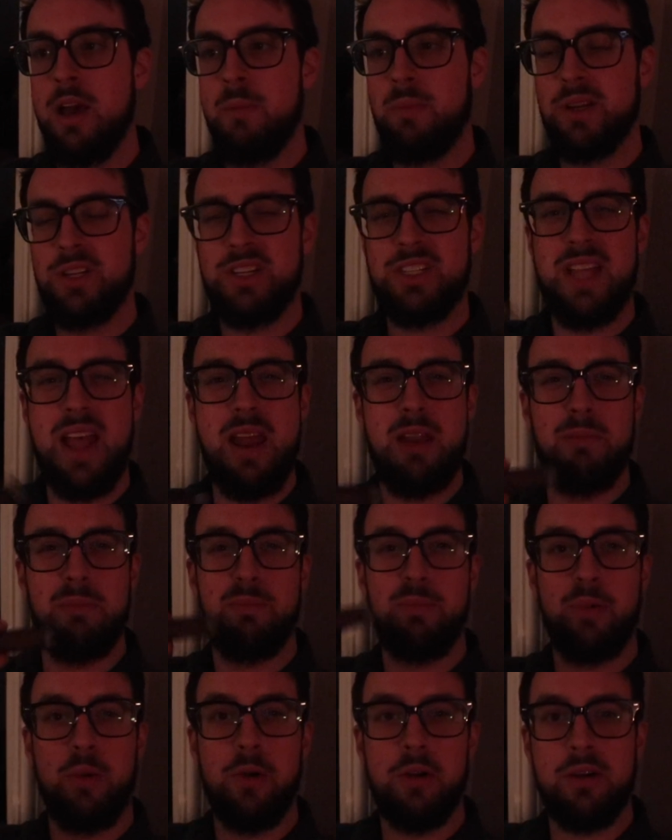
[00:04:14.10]
but just kind
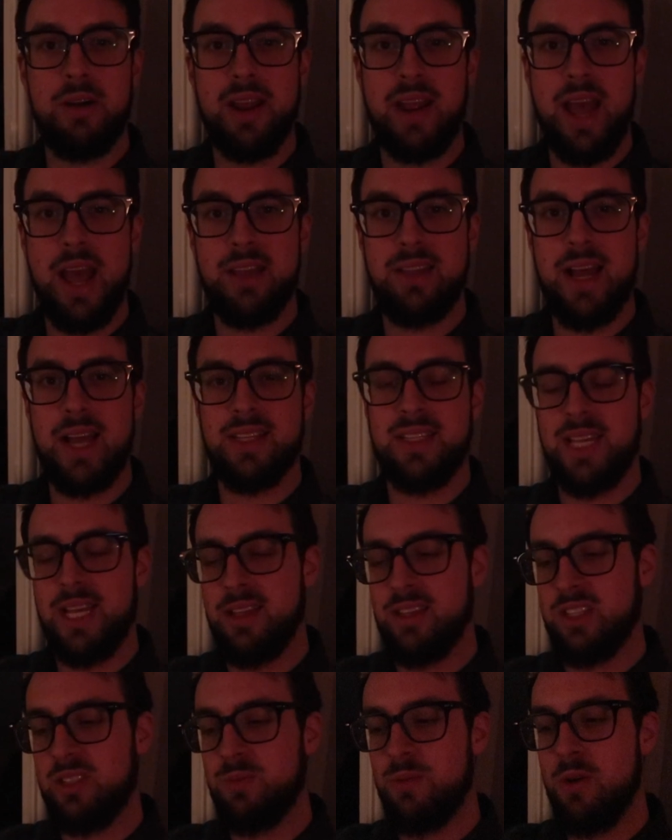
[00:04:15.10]
of boring. I'd say
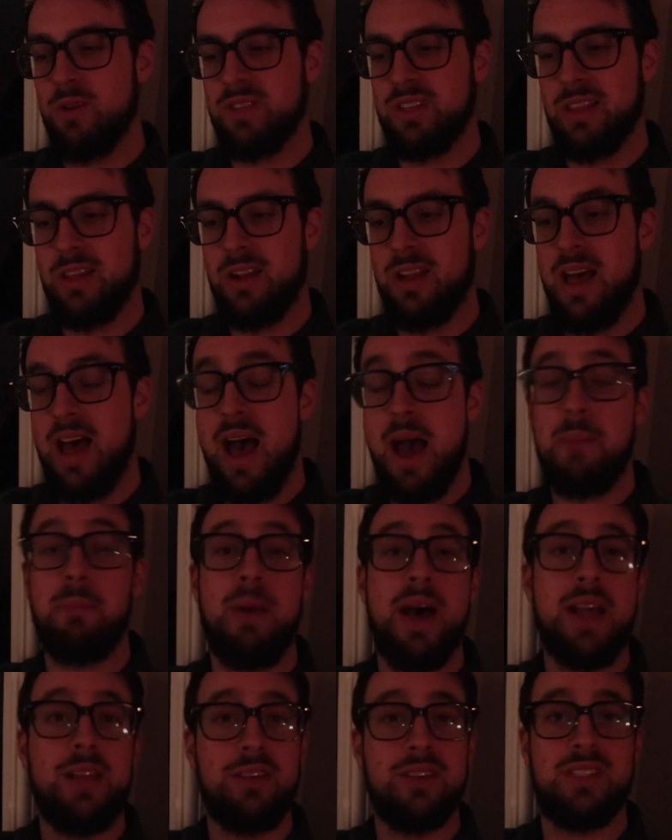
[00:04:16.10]
it smokes a little hot.
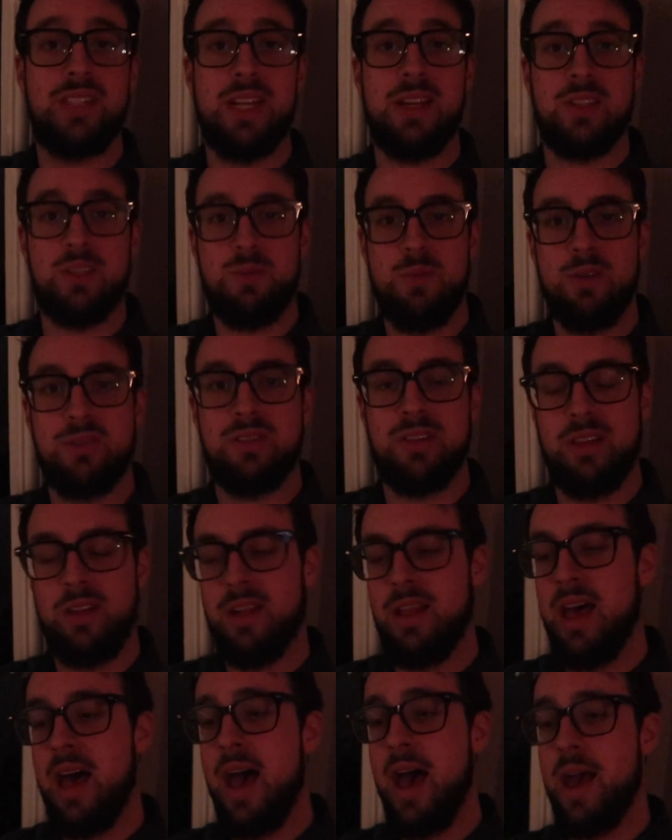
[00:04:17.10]
Michael said it smokes a
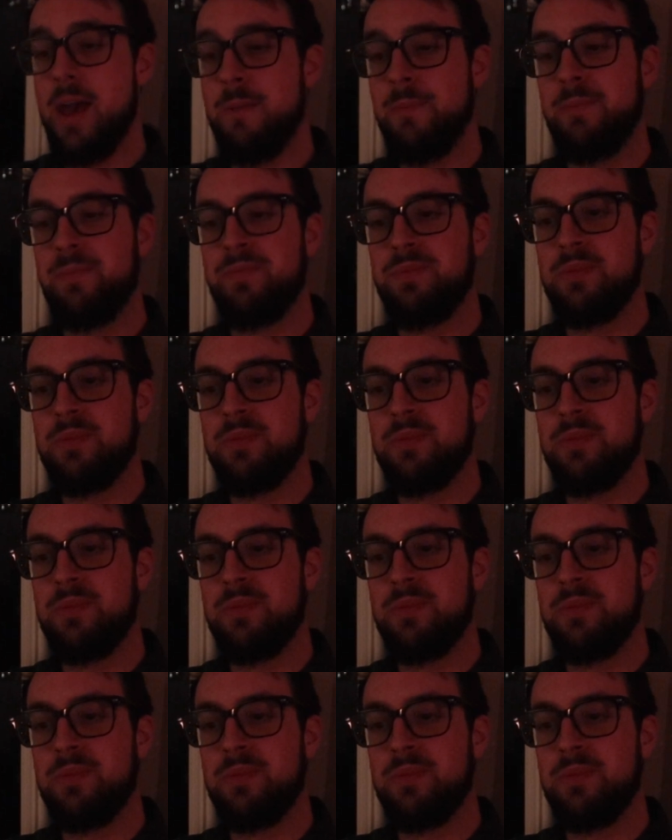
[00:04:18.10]
little hot.